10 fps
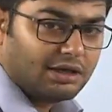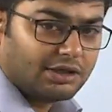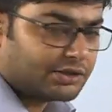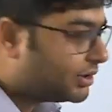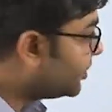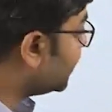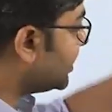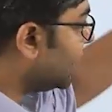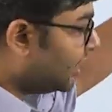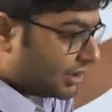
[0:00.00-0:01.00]
so this was
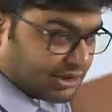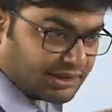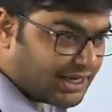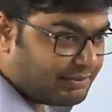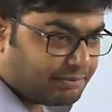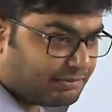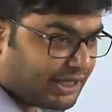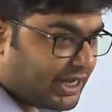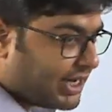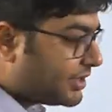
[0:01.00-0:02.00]
a
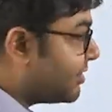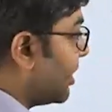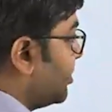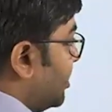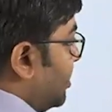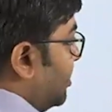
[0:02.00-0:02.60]
TA structure.